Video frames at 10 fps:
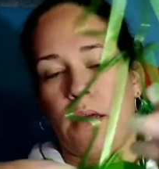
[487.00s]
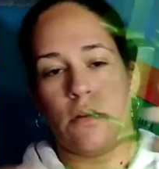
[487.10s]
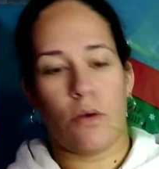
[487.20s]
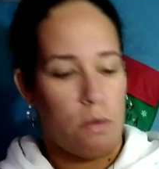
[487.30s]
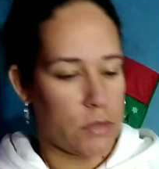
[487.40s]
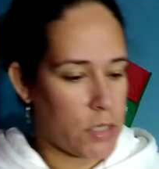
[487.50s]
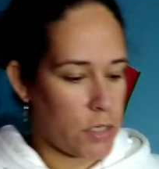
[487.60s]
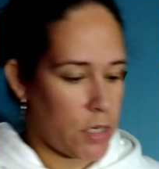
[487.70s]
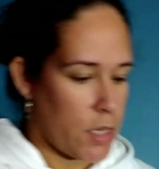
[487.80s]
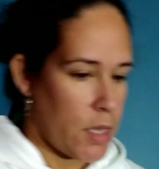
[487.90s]
candle
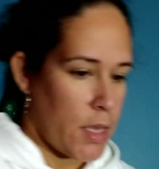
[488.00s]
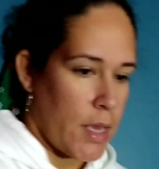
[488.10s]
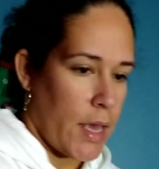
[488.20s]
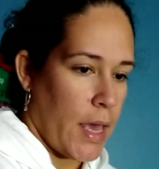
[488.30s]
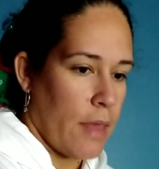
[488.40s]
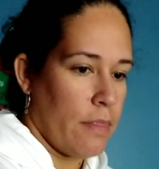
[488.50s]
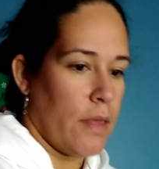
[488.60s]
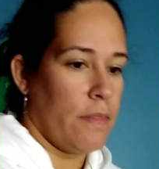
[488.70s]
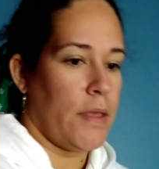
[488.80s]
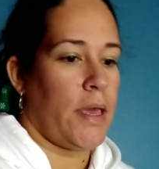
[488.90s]
holder. And
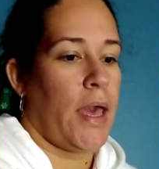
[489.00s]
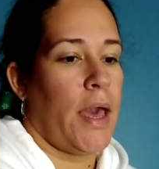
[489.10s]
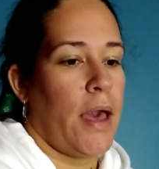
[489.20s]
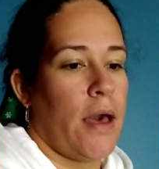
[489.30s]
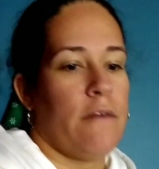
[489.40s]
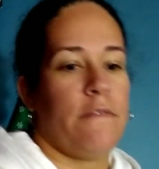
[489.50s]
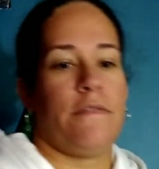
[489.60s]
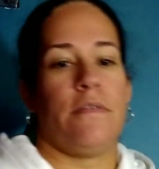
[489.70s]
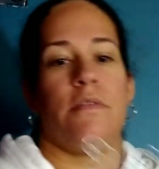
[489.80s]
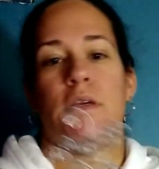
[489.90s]
then they have
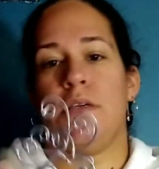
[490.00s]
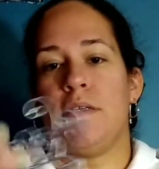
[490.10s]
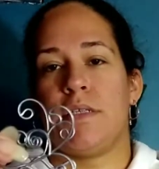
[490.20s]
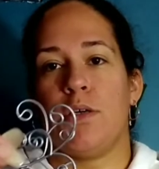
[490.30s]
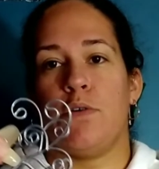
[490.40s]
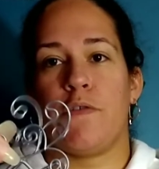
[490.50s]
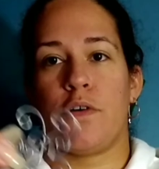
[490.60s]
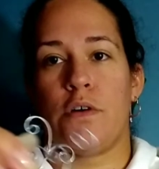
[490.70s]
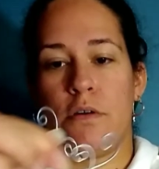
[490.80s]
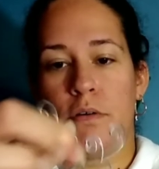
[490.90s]
the
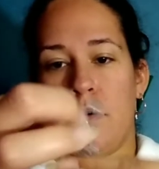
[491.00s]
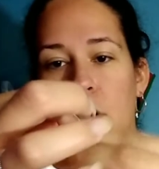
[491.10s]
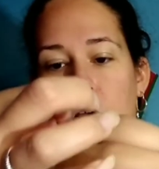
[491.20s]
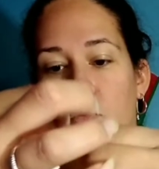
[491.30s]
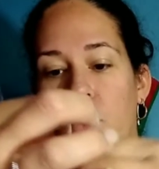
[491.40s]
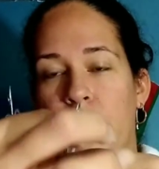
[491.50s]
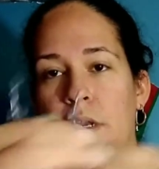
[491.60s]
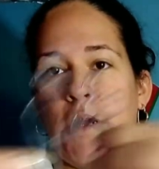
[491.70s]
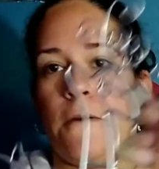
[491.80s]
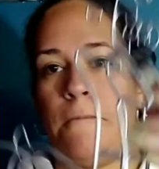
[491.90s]
silver um,
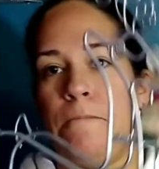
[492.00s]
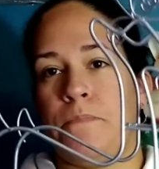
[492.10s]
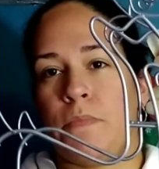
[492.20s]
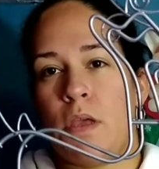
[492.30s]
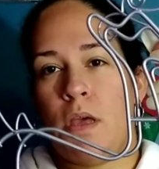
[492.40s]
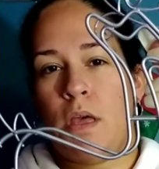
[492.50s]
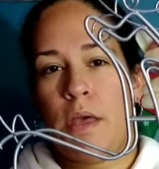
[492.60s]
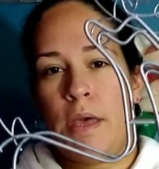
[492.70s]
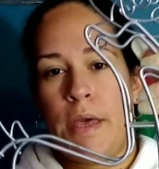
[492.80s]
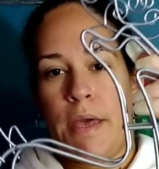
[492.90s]
reindeer.
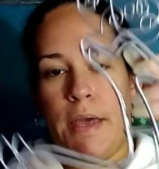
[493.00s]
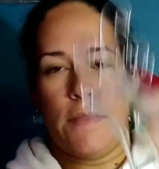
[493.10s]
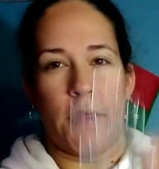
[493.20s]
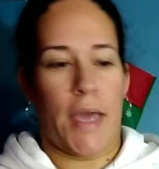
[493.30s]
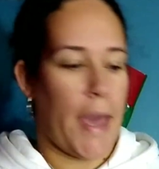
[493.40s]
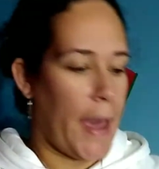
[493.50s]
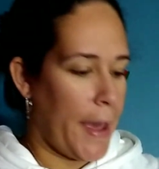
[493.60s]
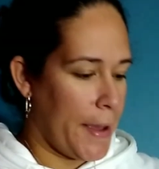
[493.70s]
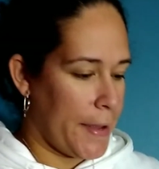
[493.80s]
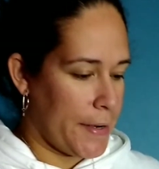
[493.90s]
And they
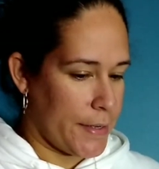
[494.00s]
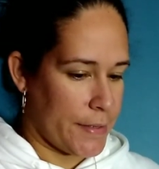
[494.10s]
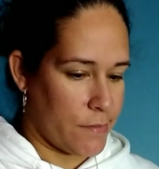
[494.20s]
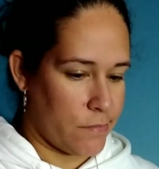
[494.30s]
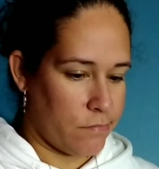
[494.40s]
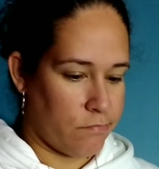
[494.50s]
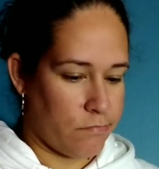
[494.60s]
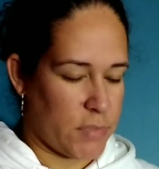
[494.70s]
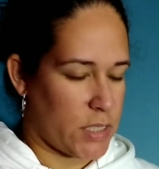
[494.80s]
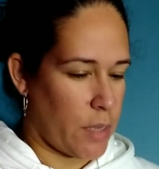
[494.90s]
had
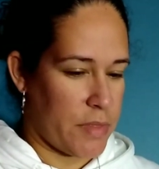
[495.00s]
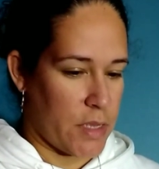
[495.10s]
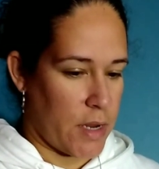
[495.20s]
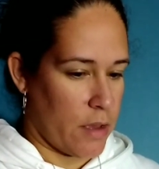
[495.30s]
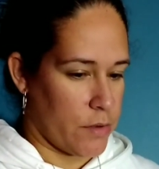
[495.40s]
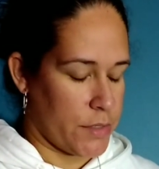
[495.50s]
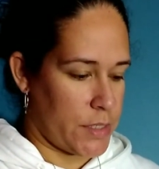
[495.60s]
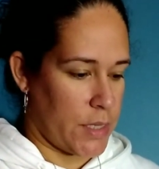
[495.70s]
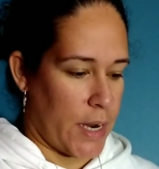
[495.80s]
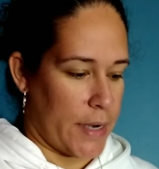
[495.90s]
something
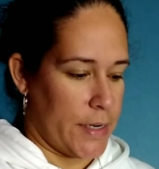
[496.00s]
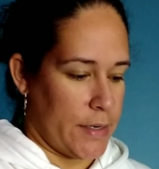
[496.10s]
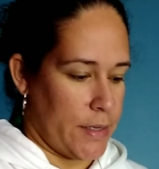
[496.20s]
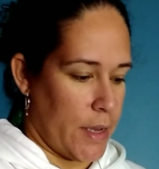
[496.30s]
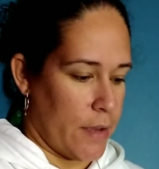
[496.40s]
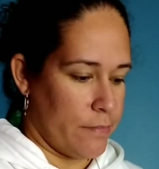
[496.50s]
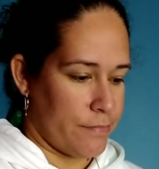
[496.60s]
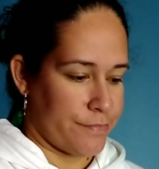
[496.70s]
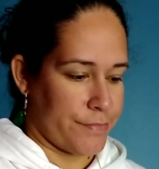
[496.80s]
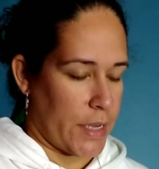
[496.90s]
else that I didn't get.
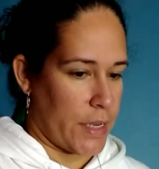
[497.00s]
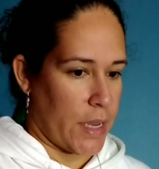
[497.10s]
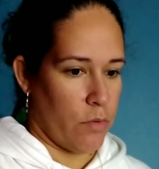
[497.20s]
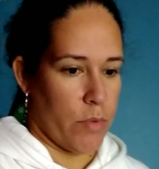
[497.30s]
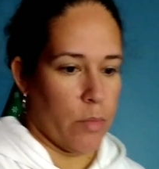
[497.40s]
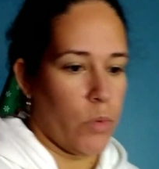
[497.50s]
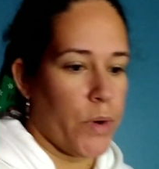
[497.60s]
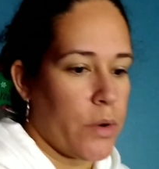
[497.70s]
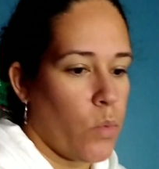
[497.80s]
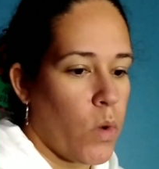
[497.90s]
I can't remember
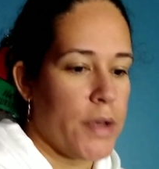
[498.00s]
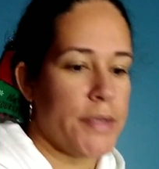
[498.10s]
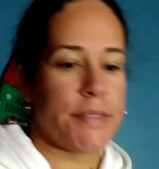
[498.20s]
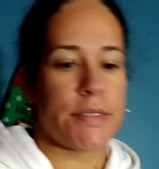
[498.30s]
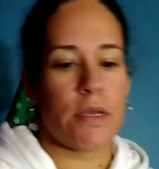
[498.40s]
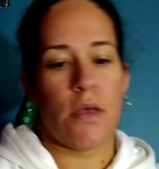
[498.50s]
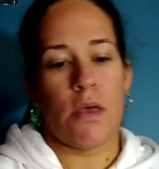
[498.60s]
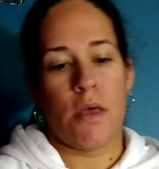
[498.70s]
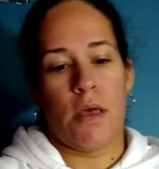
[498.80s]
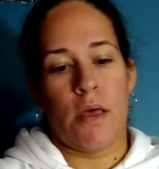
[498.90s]
what it was.
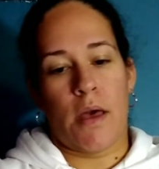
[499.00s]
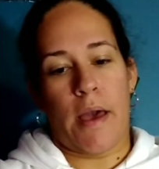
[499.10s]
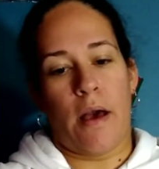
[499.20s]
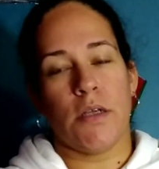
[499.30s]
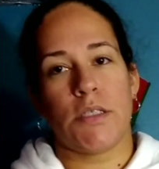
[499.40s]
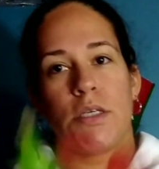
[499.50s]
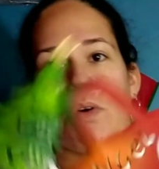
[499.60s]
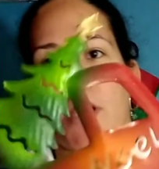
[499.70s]
I also